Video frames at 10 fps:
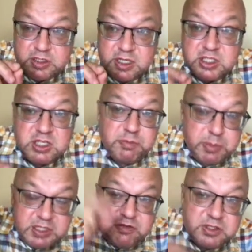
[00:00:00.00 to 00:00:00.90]
session
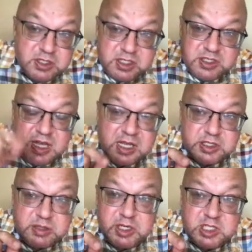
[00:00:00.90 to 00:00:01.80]
based within this
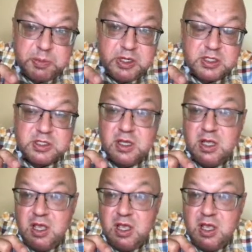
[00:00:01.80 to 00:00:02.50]
customer experience.